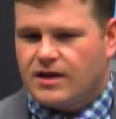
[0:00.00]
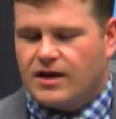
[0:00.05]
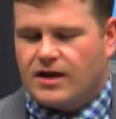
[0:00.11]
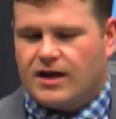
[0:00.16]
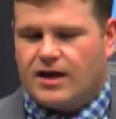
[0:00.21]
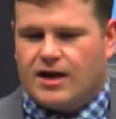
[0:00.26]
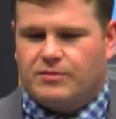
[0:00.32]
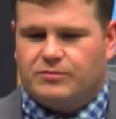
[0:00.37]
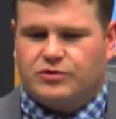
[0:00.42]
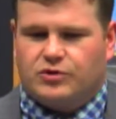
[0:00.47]

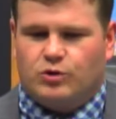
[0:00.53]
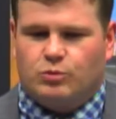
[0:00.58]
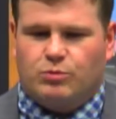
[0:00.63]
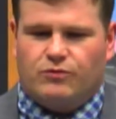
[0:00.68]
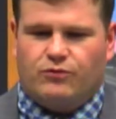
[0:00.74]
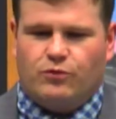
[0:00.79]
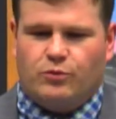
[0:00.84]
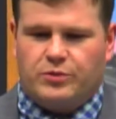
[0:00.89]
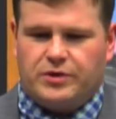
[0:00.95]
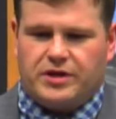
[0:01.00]
Um, so
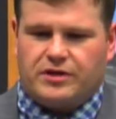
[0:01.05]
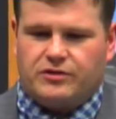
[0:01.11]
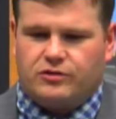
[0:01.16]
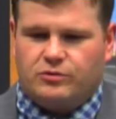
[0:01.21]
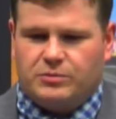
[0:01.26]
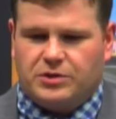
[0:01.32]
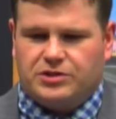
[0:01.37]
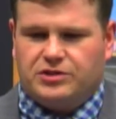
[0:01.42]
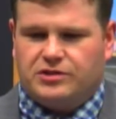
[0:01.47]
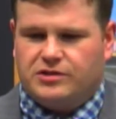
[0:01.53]
before we get too
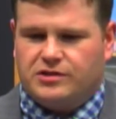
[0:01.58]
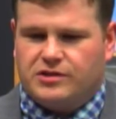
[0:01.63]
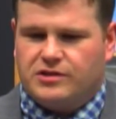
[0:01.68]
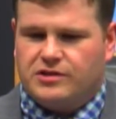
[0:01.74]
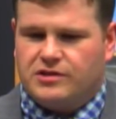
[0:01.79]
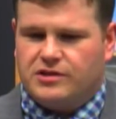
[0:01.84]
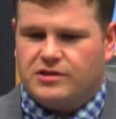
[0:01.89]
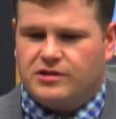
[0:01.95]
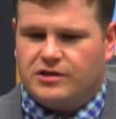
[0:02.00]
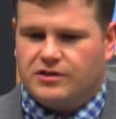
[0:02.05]
much into the
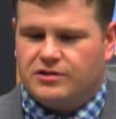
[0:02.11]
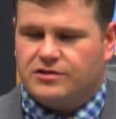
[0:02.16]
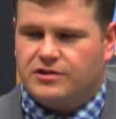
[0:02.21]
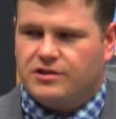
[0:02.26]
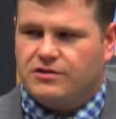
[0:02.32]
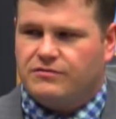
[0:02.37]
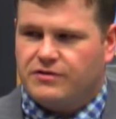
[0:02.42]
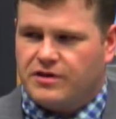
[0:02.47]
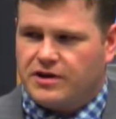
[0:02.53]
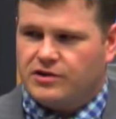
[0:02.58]
details of
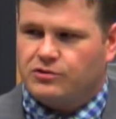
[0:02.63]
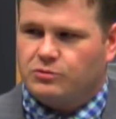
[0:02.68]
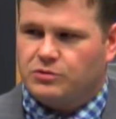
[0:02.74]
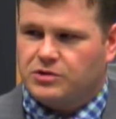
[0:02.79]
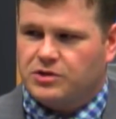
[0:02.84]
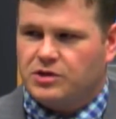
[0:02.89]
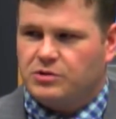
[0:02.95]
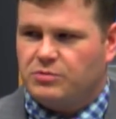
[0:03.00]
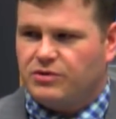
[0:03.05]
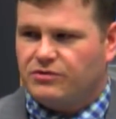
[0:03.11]
the events,
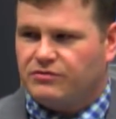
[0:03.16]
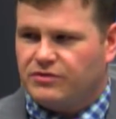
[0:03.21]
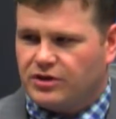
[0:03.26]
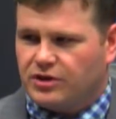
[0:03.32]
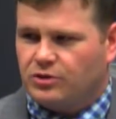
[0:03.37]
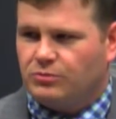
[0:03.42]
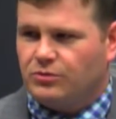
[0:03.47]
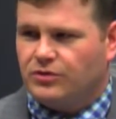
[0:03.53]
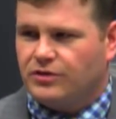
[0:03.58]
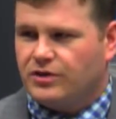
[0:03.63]
what's going to be
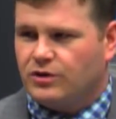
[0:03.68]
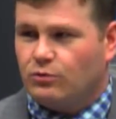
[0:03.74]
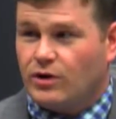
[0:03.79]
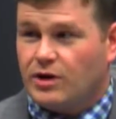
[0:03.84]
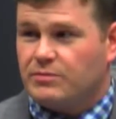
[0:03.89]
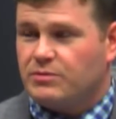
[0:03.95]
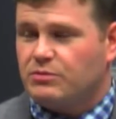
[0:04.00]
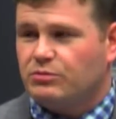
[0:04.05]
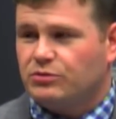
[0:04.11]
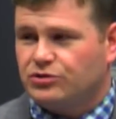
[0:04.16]
available there,
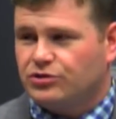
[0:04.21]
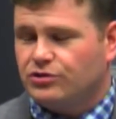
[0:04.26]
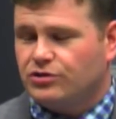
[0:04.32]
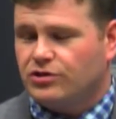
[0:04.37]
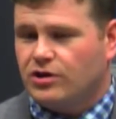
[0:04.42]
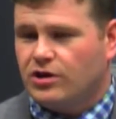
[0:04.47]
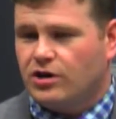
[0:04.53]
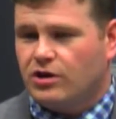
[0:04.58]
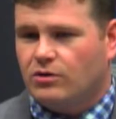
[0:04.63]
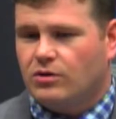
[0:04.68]
why people should
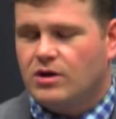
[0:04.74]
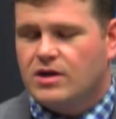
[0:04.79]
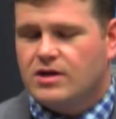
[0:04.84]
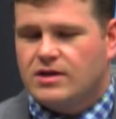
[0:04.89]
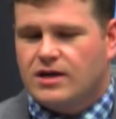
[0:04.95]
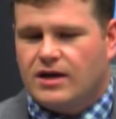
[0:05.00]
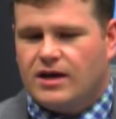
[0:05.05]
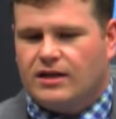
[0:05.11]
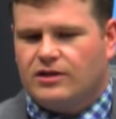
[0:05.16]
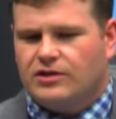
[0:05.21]
go,
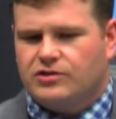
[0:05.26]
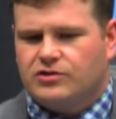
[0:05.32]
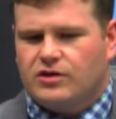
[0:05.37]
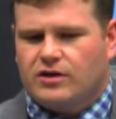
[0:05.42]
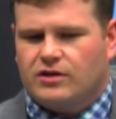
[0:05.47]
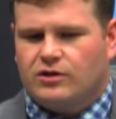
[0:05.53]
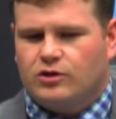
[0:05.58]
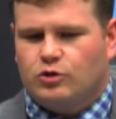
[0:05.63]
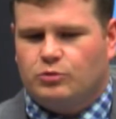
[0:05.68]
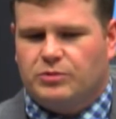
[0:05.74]
uh, let's
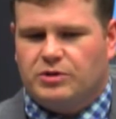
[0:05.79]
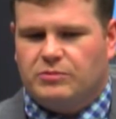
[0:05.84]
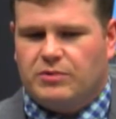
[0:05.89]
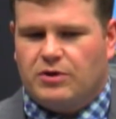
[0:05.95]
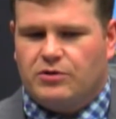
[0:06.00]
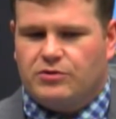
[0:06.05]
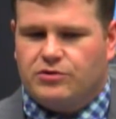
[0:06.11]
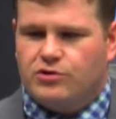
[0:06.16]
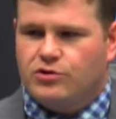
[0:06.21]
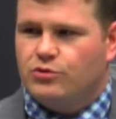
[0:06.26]
talk a little bit
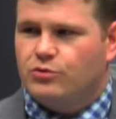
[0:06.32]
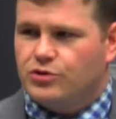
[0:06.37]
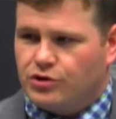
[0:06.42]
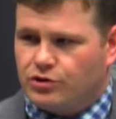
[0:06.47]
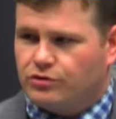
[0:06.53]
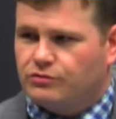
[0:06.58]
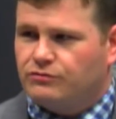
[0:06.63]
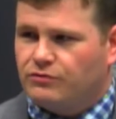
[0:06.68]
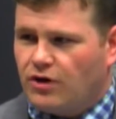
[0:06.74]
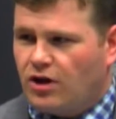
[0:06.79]
about you and
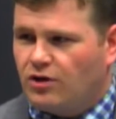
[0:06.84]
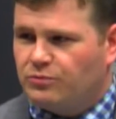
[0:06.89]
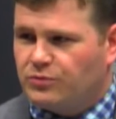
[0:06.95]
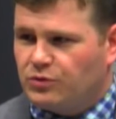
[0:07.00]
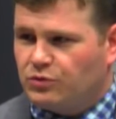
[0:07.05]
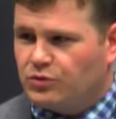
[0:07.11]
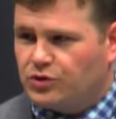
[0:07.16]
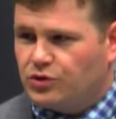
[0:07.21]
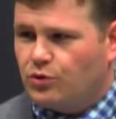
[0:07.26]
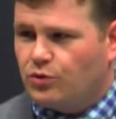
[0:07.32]
your
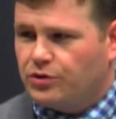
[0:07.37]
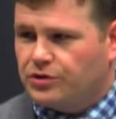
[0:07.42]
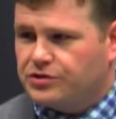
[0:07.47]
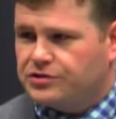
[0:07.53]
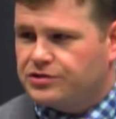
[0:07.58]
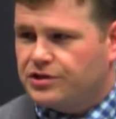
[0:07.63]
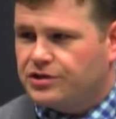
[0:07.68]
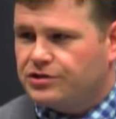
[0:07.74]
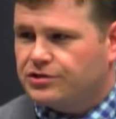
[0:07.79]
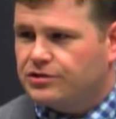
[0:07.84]
involvement with the
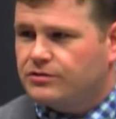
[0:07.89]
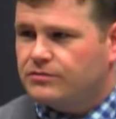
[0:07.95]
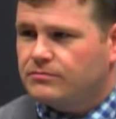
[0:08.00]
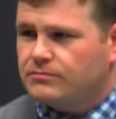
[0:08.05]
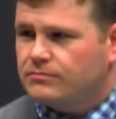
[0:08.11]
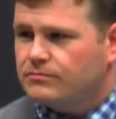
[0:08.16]
organization.